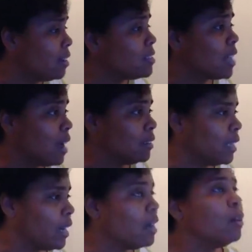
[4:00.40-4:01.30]
else out
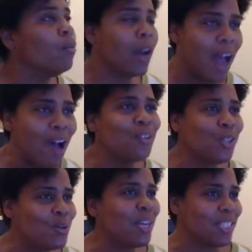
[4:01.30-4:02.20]
there. What I'll
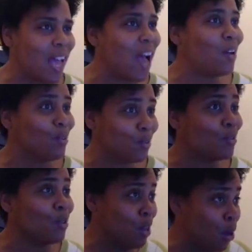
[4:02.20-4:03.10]
do is I'll
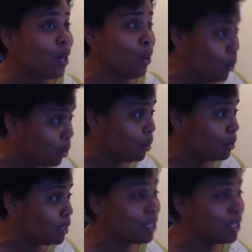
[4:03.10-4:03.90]
go to Google.